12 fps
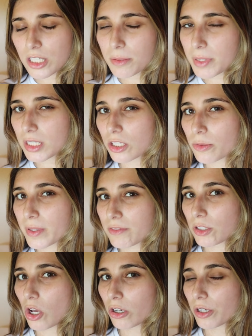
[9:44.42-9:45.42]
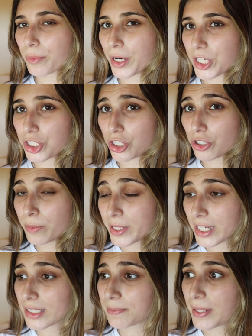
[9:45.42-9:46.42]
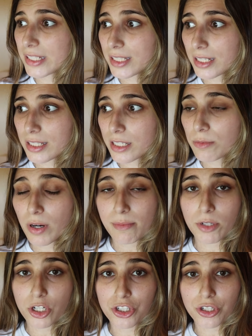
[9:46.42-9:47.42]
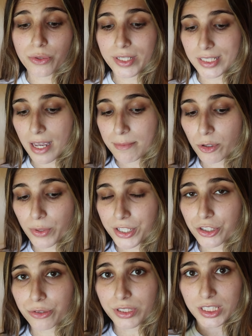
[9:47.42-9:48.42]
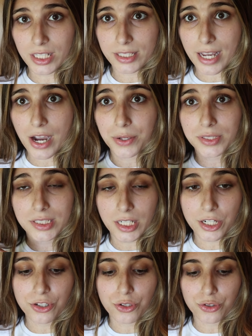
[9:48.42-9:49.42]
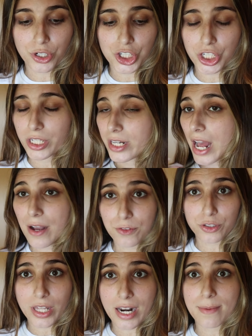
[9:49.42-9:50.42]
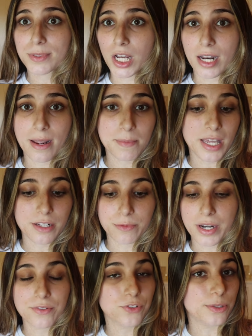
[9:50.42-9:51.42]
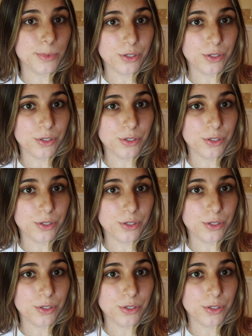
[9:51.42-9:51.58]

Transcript: is gonna be a little bit of a longer break too because basically what I'm gonna do is I'm going to sit down, study nutrition, and after that I'm done, I'm getting ready for the